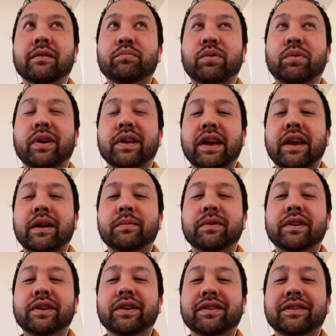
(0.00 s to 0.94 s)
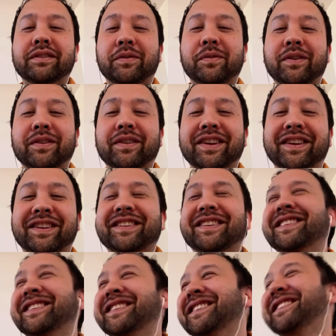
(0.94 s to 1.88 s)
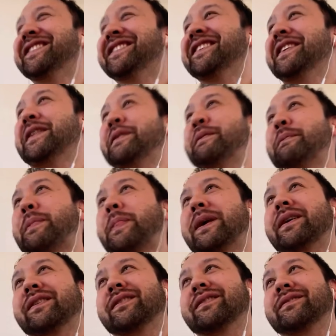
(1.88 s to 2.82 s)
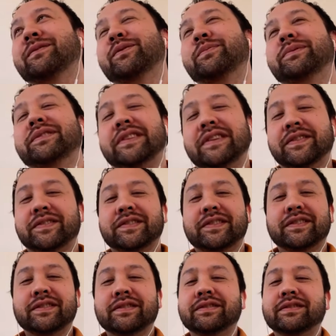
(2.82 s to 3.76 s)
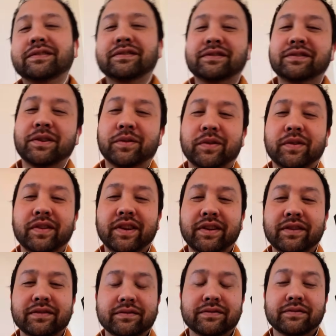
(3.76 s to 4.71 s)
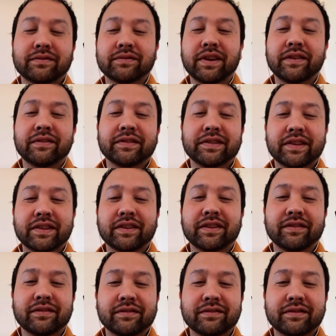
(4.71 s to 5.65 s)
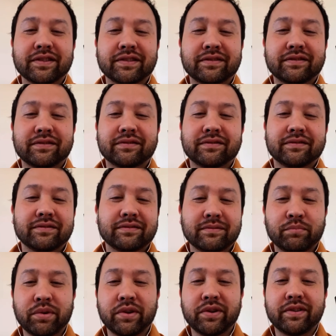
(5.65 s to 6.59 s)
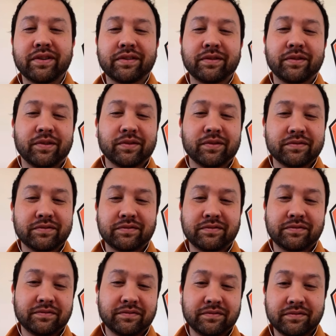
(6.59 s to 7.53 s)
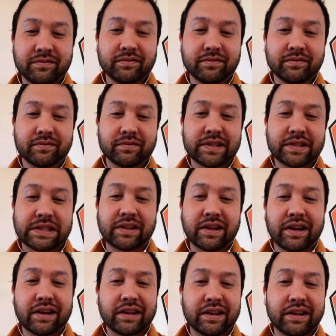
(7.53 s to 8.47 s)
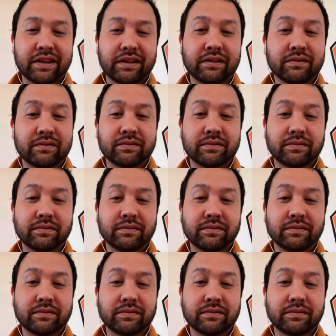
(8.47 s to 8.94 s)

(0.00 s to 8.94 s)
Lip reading: Polyamory, corny. Ruban Nielson, corny. Everything, just burn it all. Start again.